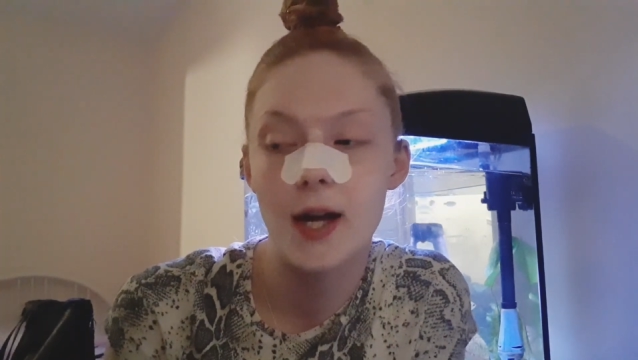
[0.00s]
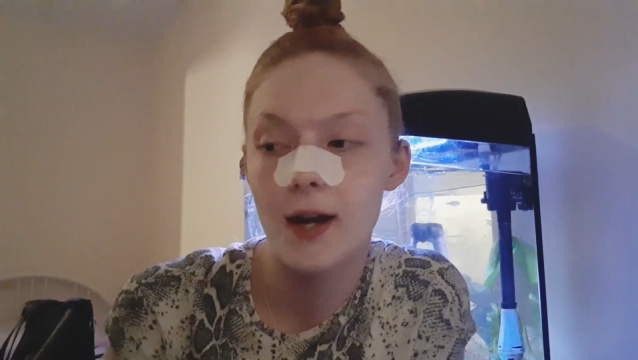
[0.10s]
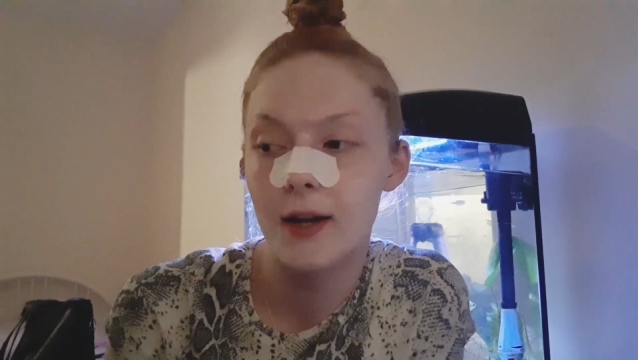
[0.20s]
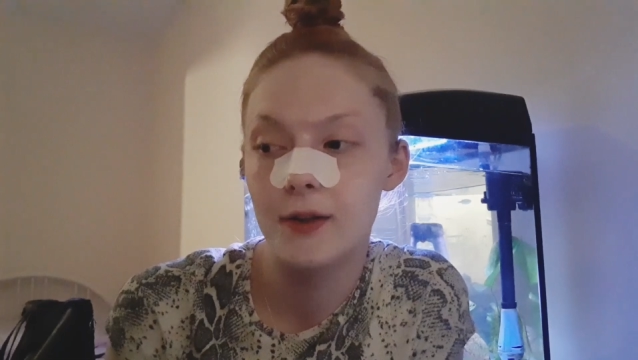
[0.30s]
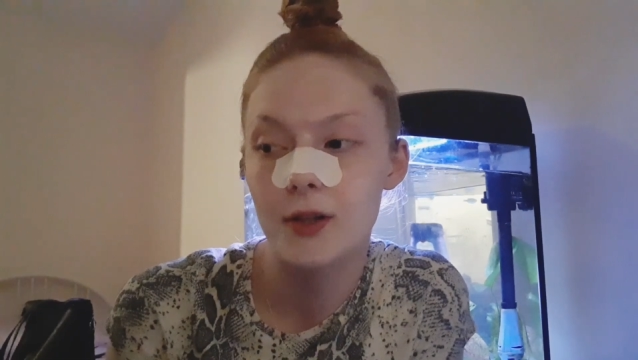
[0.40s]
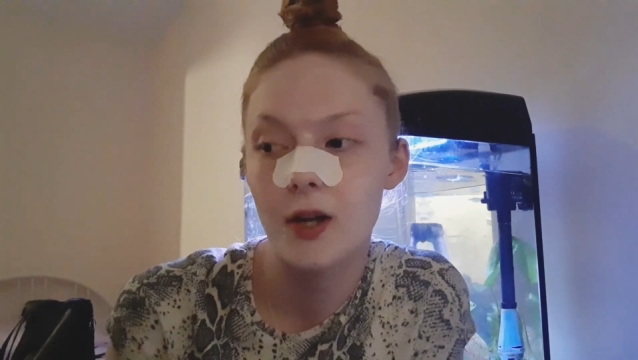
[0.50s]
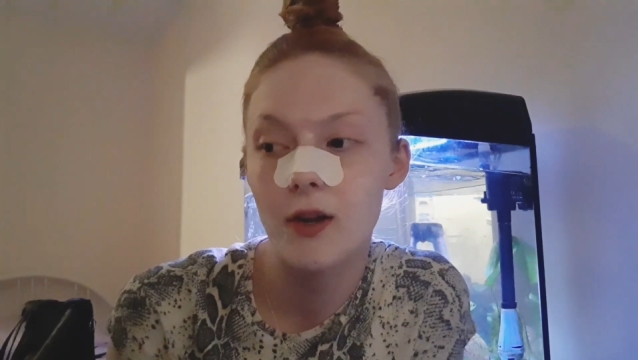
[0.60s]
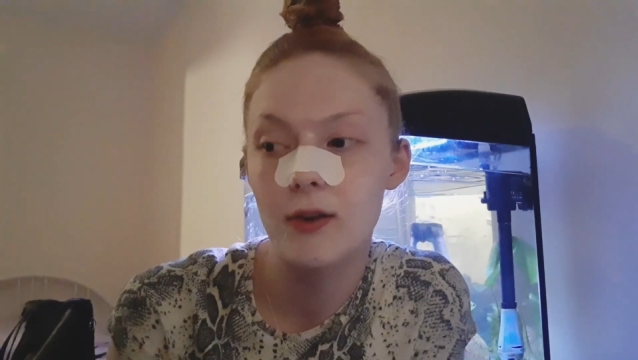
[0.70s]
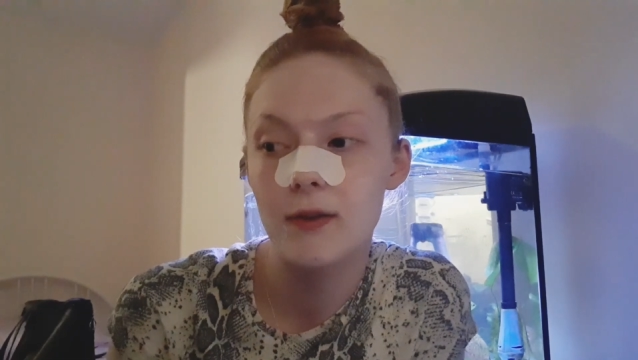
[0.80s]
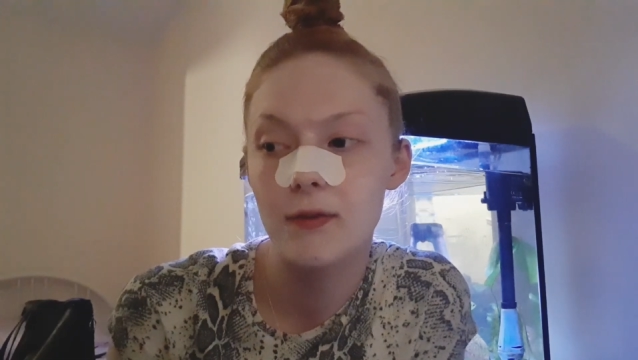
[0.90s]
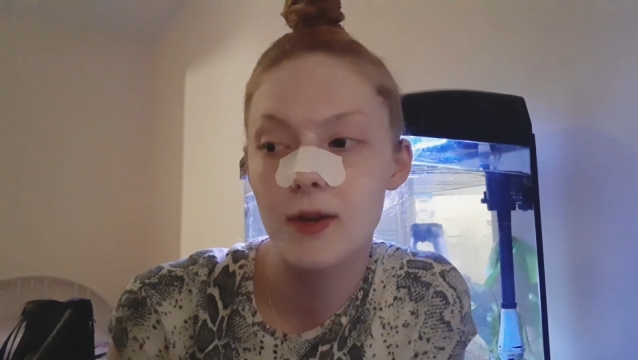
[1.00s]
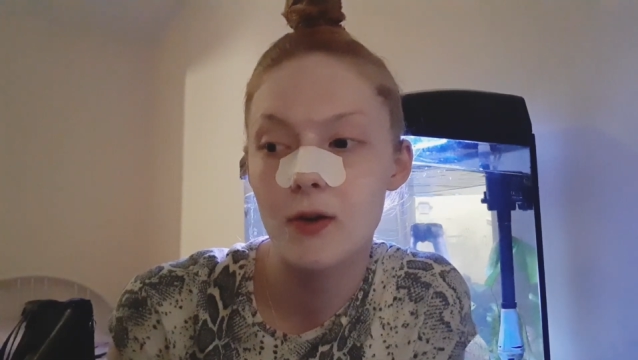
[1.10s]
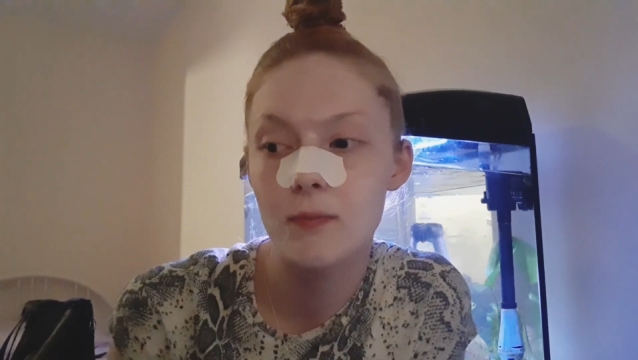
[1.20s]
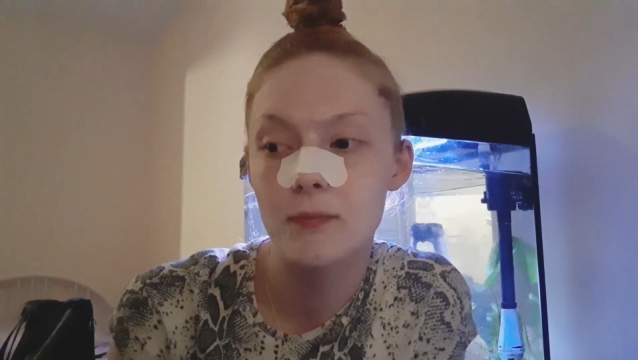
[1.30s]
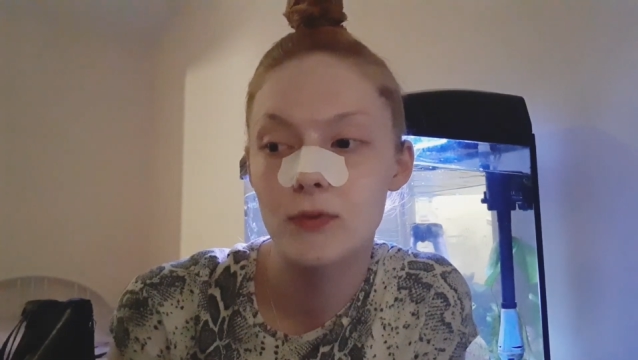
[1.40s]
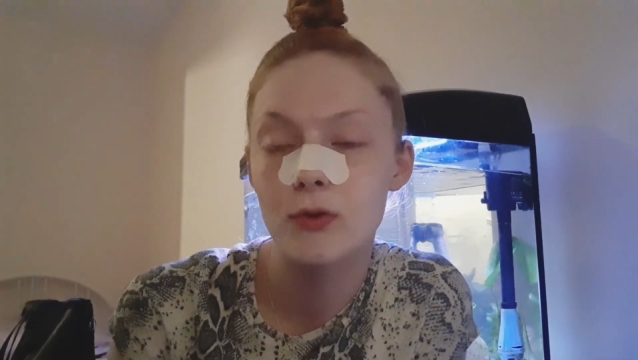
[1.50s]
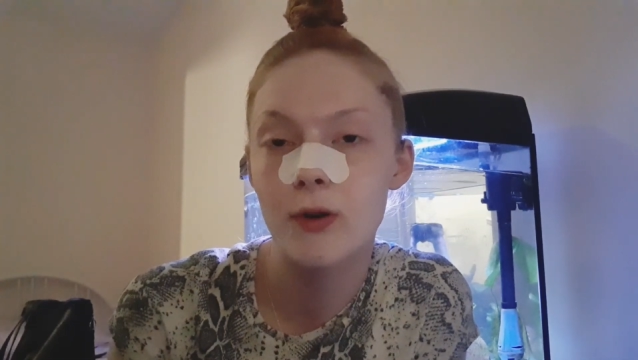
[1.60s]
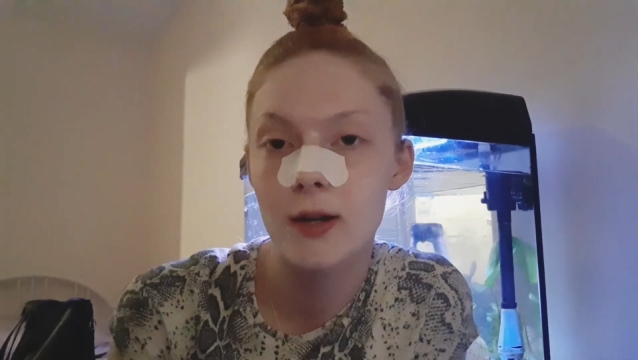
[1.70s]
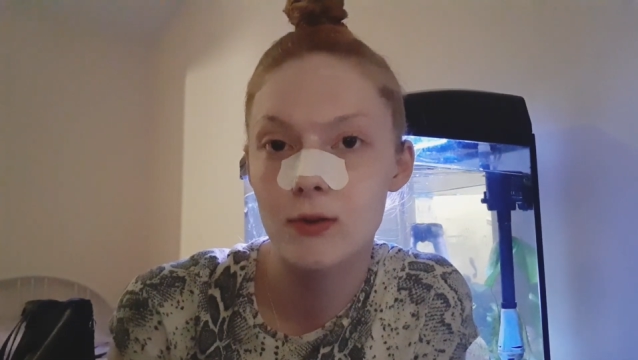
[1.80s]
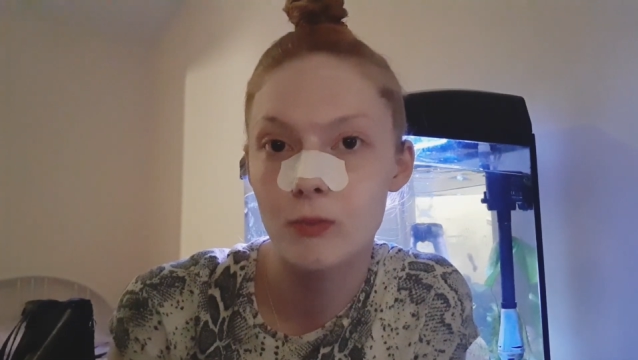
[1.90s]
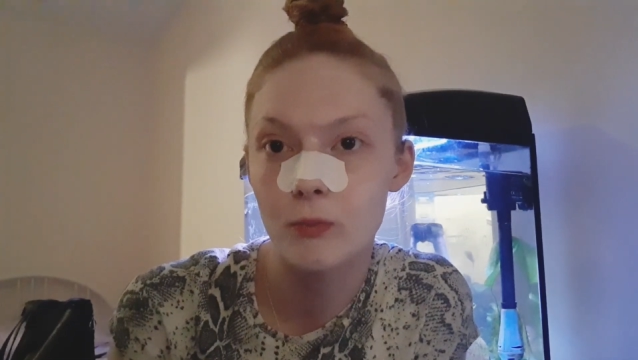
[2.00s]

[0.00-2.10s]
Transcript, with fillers: and I only film twice a